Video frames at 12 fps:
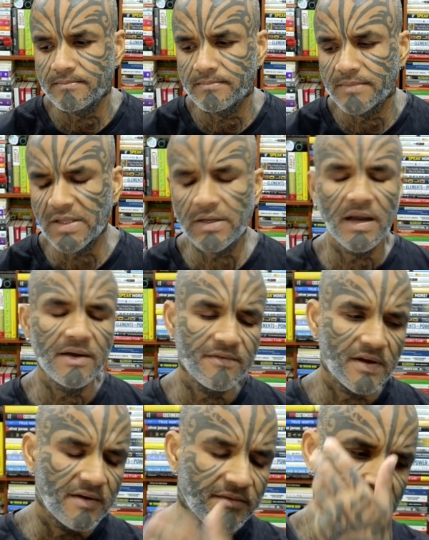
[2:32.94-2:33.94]
you know, I've
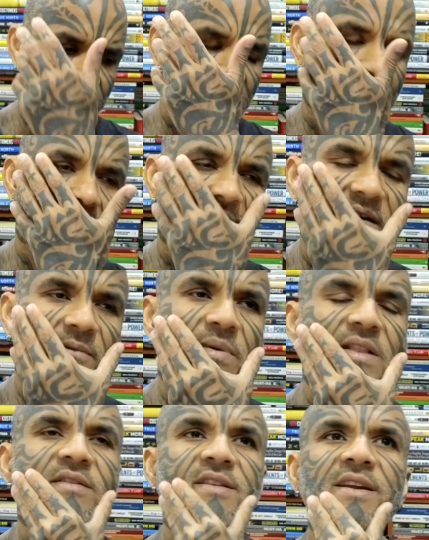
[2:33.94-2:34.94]
I've I've
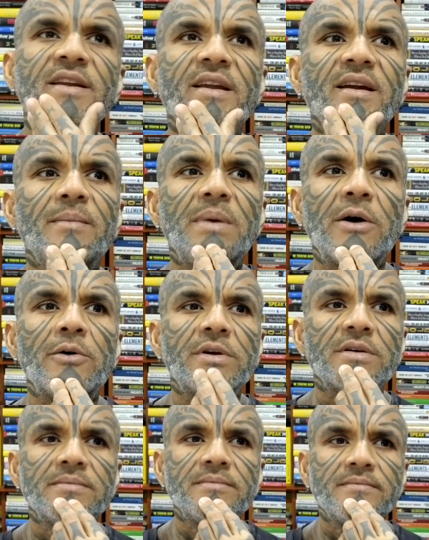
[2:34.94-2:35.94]
been thinking about
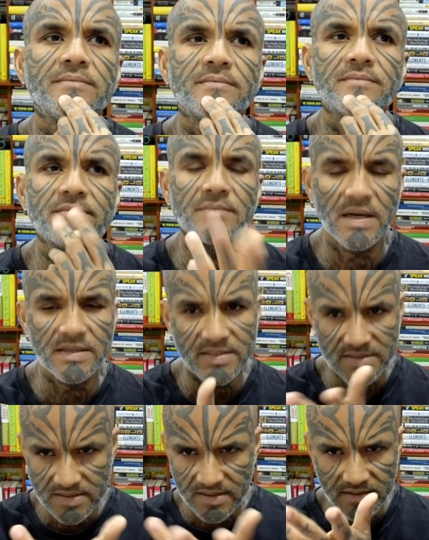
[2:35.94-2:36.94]
I
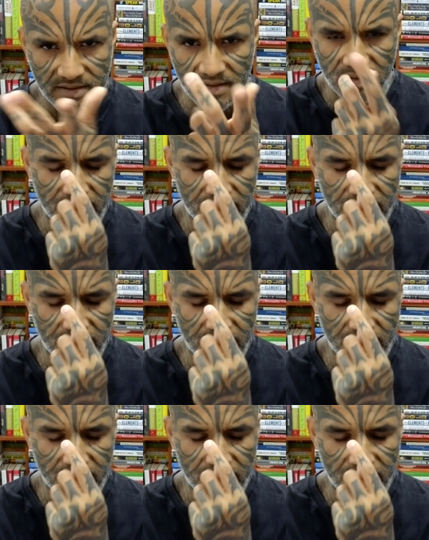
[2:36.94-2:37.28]
just did a little bit